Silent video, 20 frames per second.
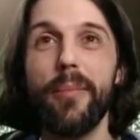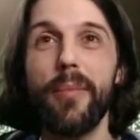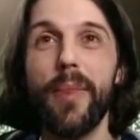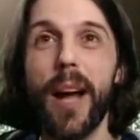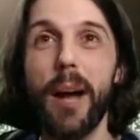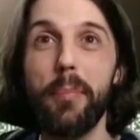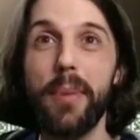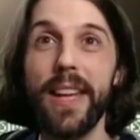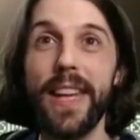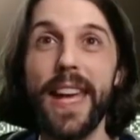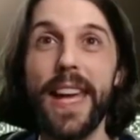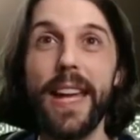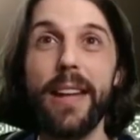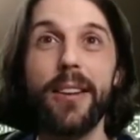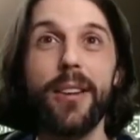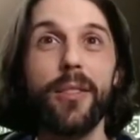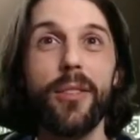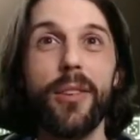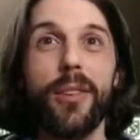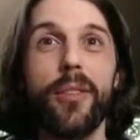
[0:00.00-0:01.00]
up again.
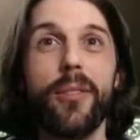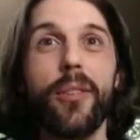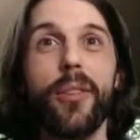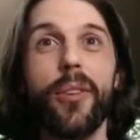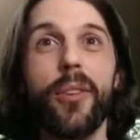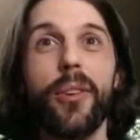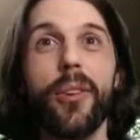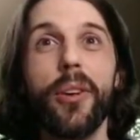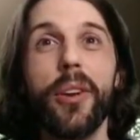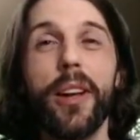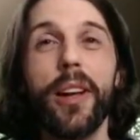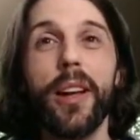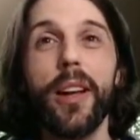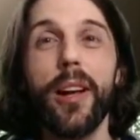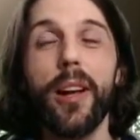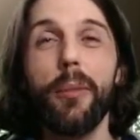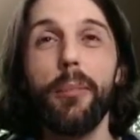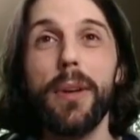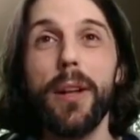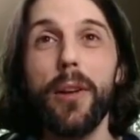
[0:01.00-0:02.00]

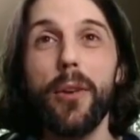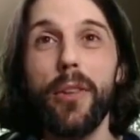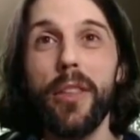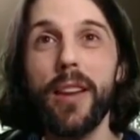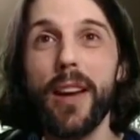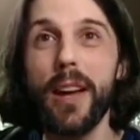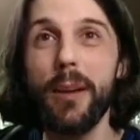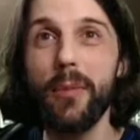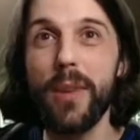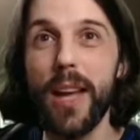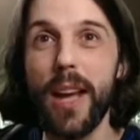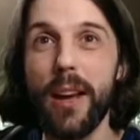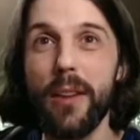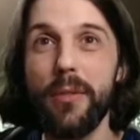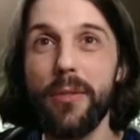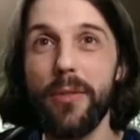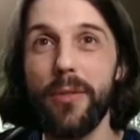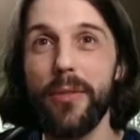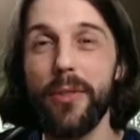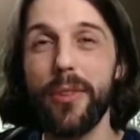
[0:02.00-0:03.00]
Below that we
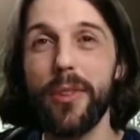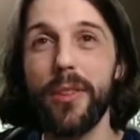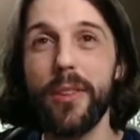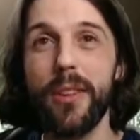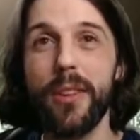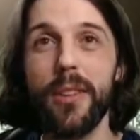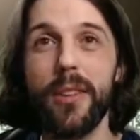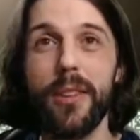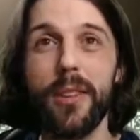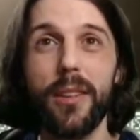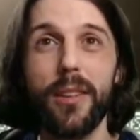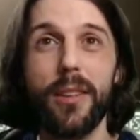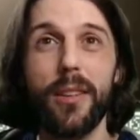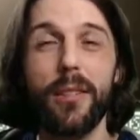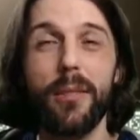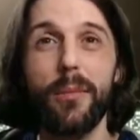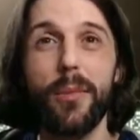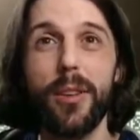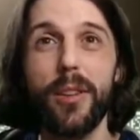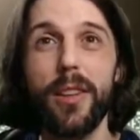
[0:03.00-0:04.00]
have
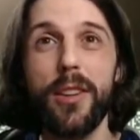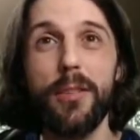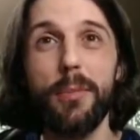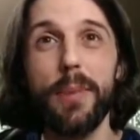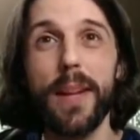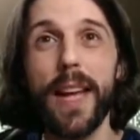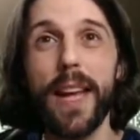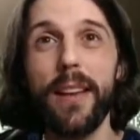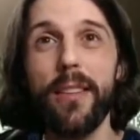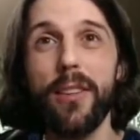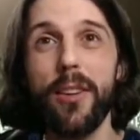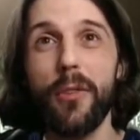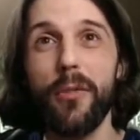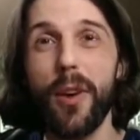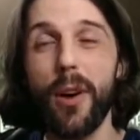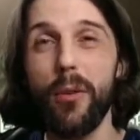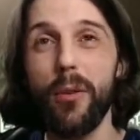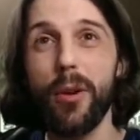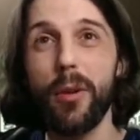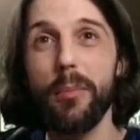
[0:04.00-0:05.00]
the displays of
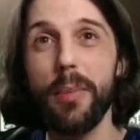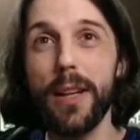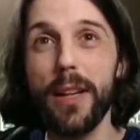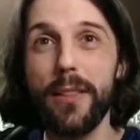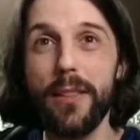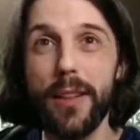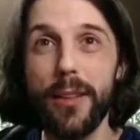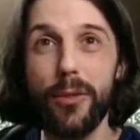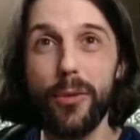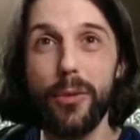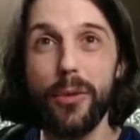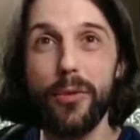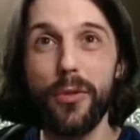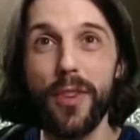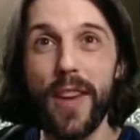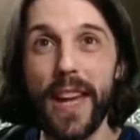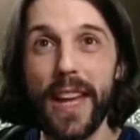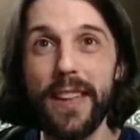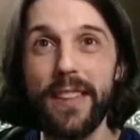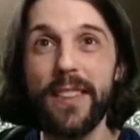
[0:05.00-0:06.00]
our ability to
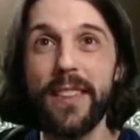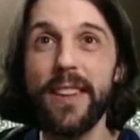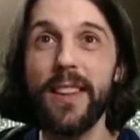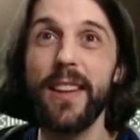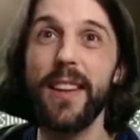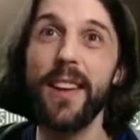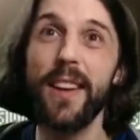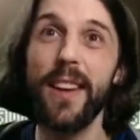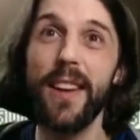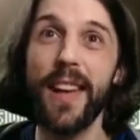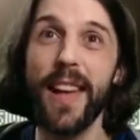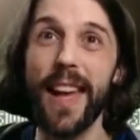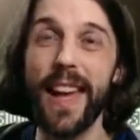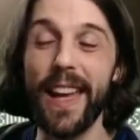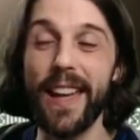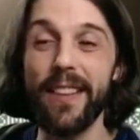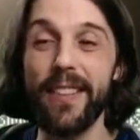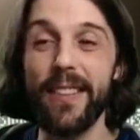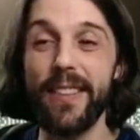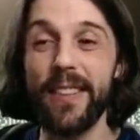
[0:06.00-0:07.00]
evade
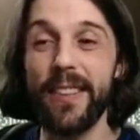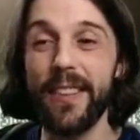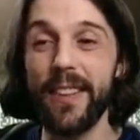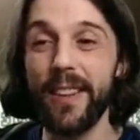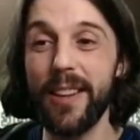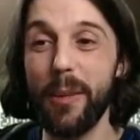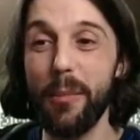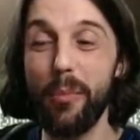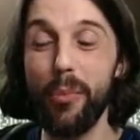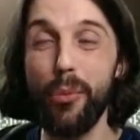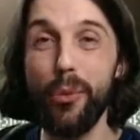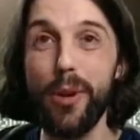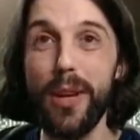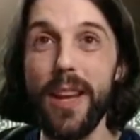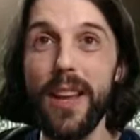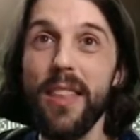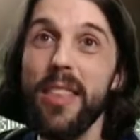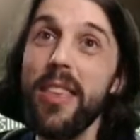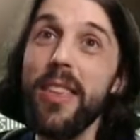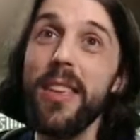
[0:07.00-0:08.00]
and
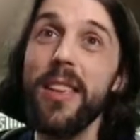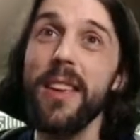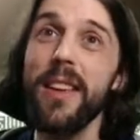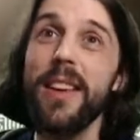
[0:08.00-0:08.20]
breathe.